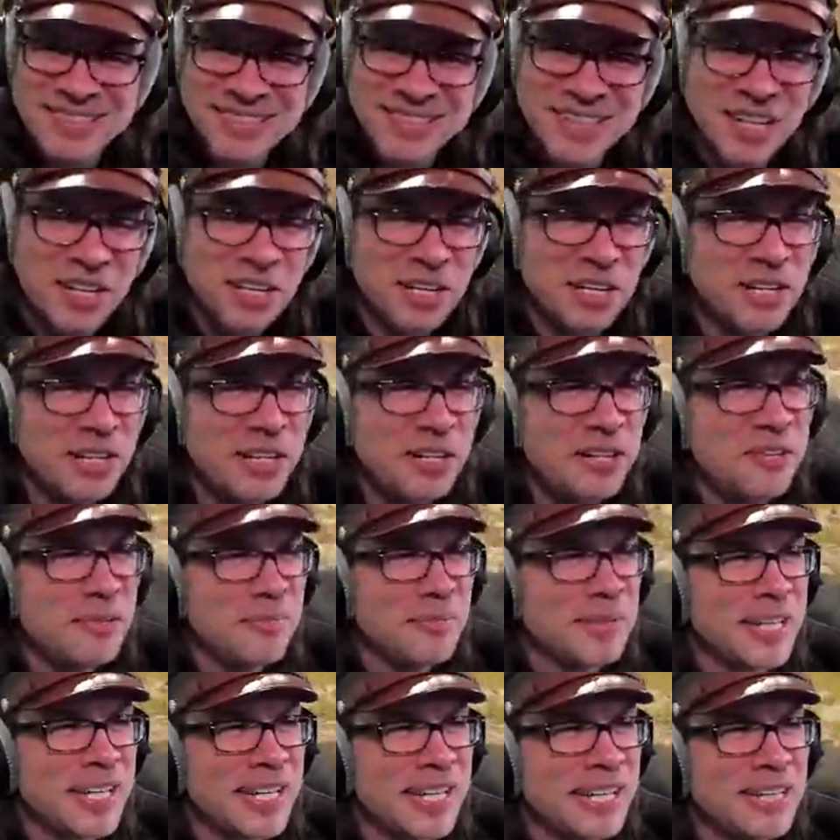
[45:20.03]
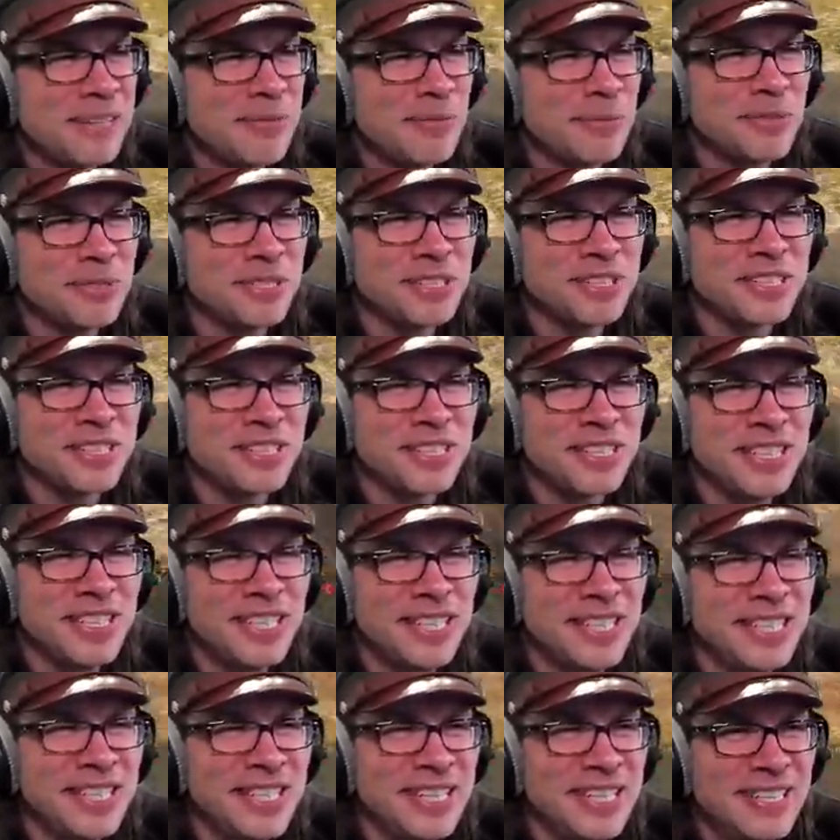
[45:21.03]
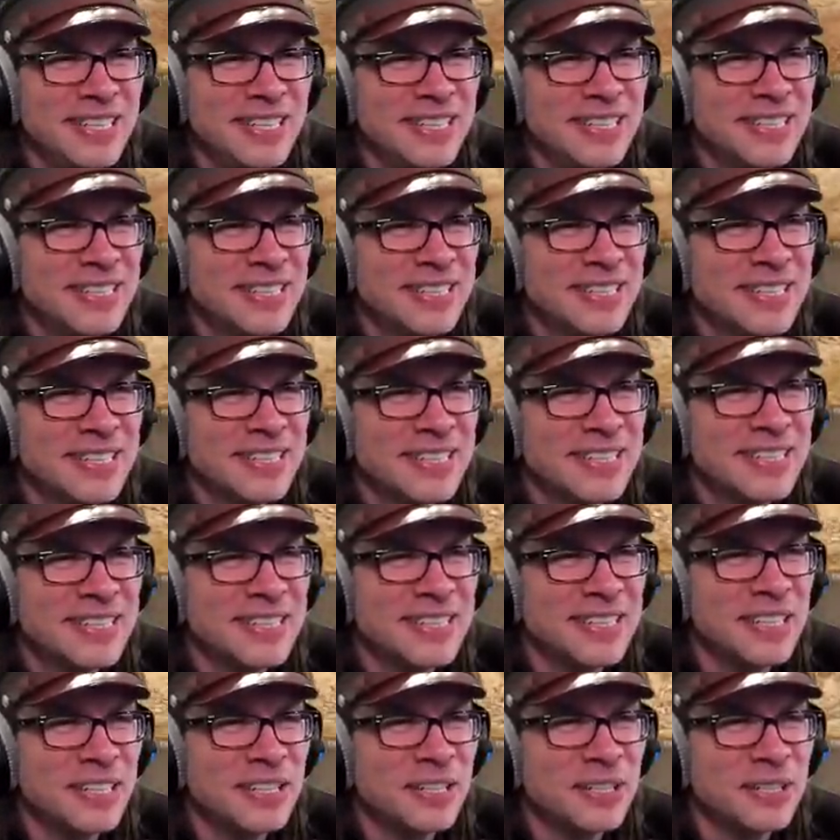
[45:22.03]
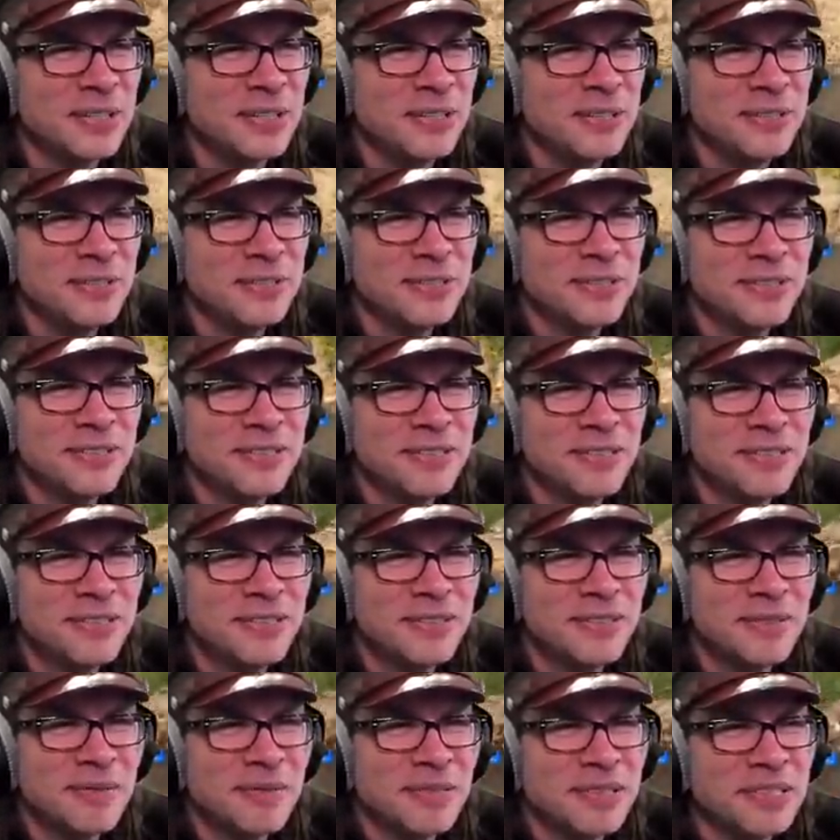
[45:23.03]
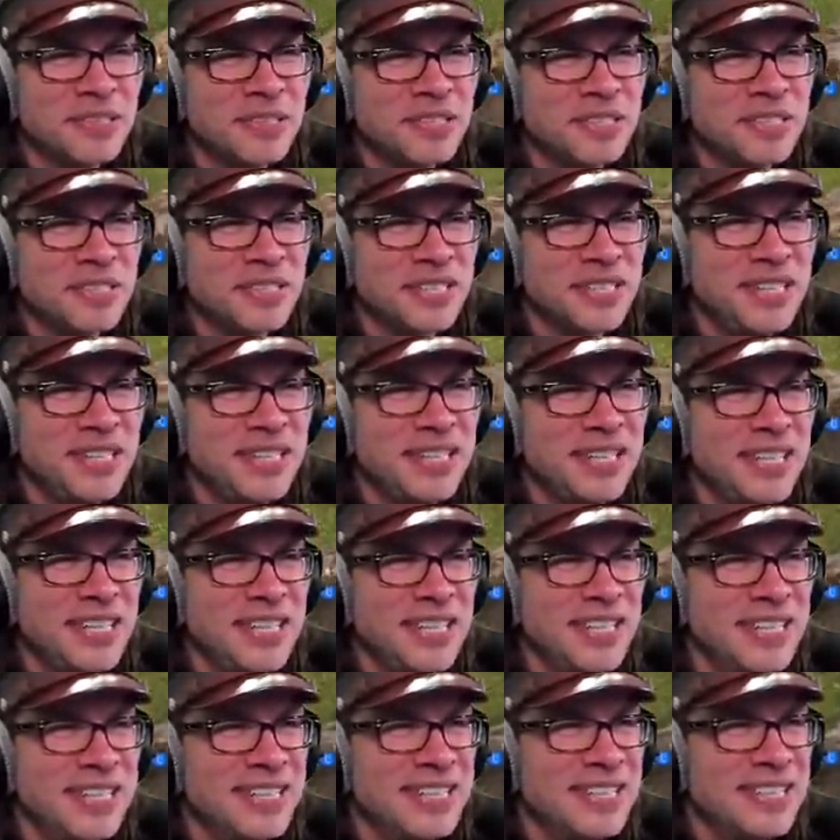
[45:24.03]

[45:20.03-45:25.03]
I don't know, man. We'll see. You know, we'll see.